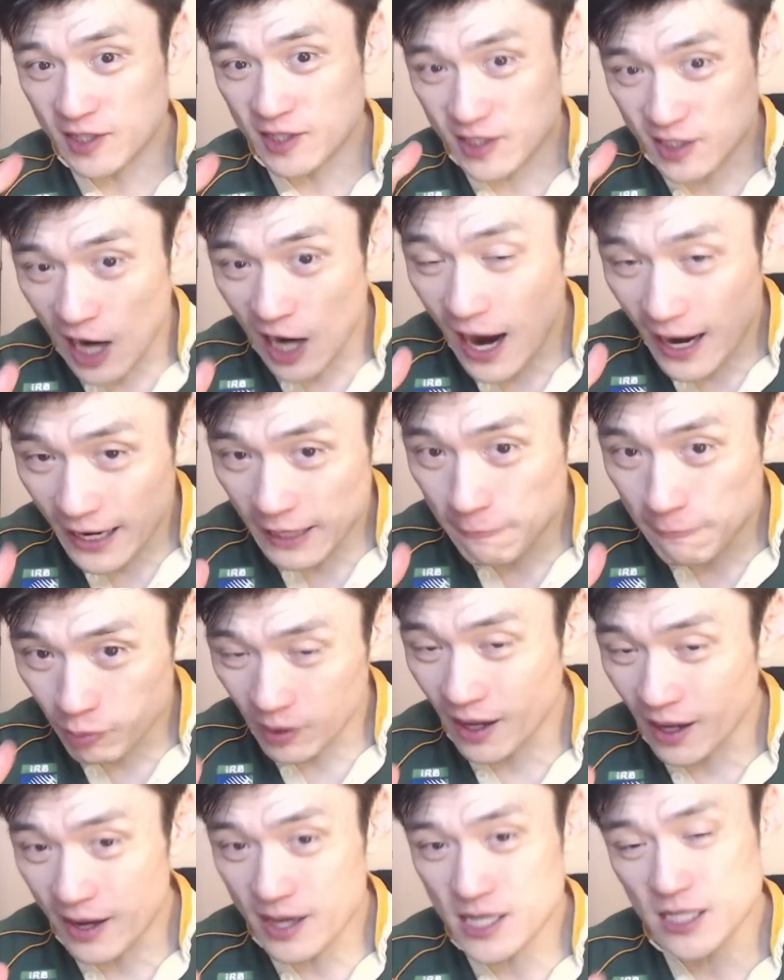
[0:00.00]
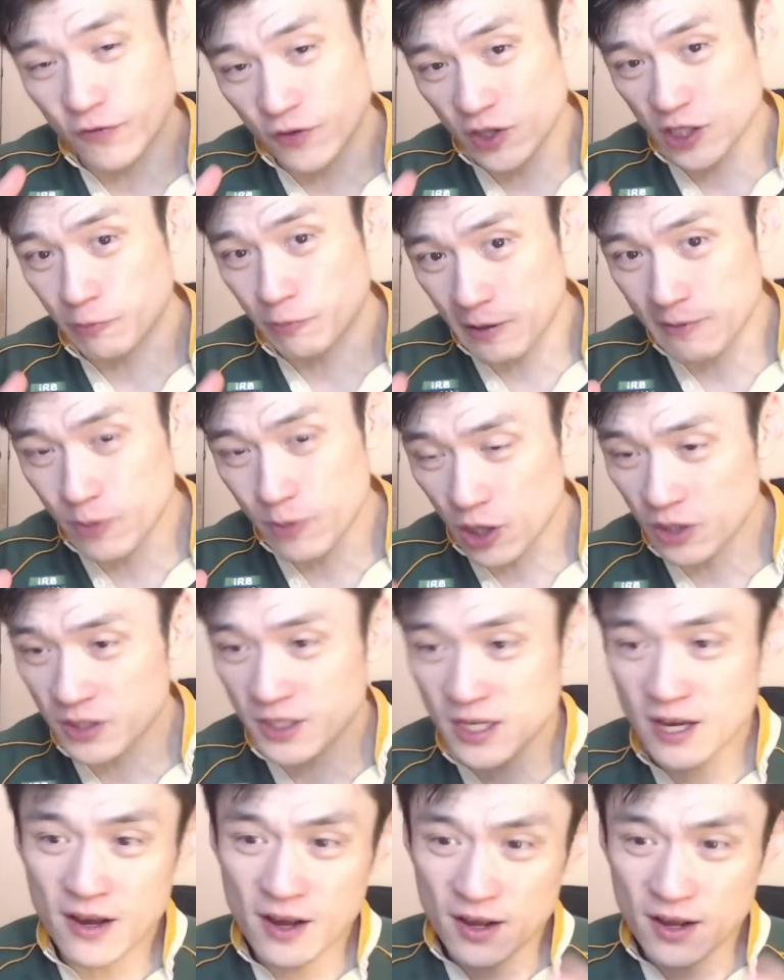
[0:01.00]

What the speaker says: starting players for the Springboks.